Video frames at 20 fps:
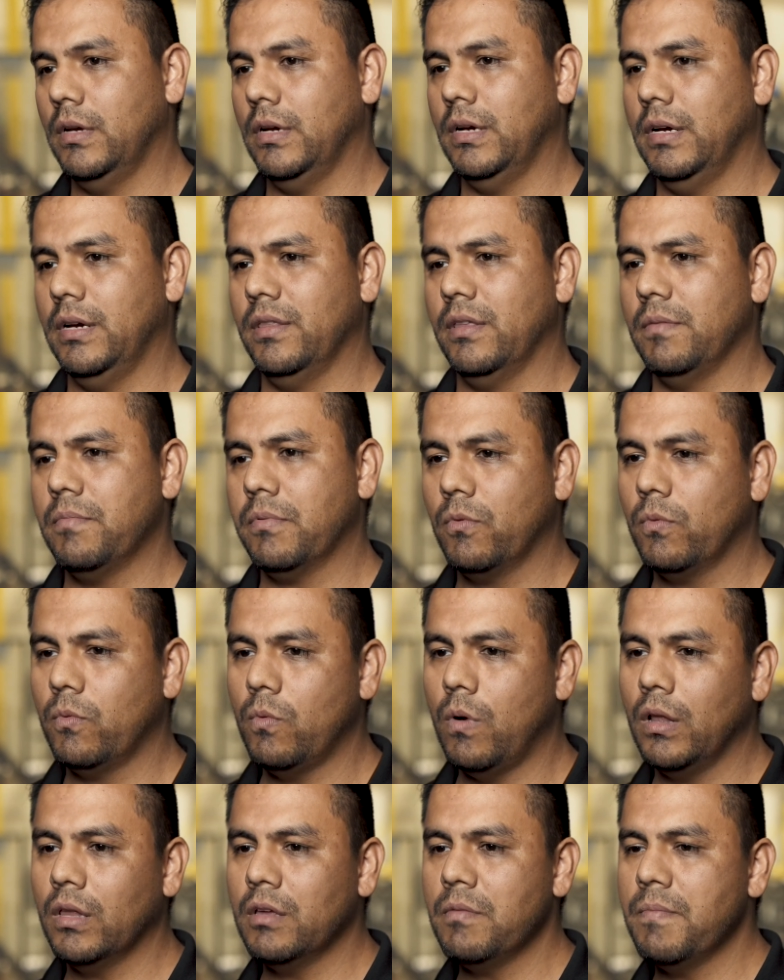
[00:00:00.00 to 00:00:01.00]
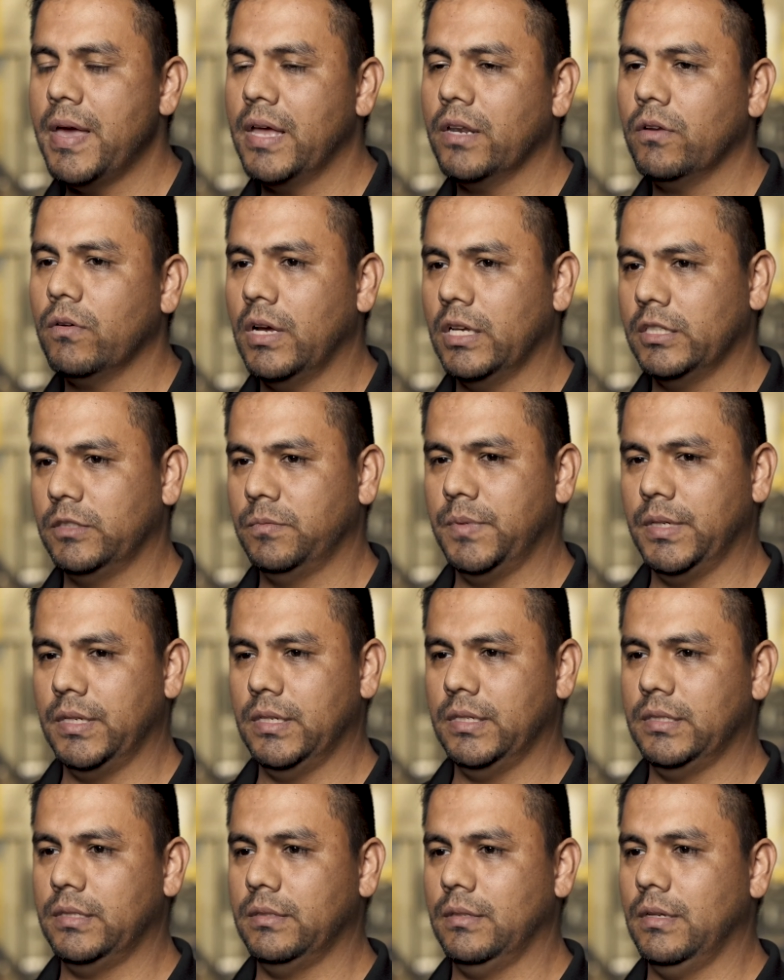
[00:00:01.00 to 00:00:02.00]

The quality manual has been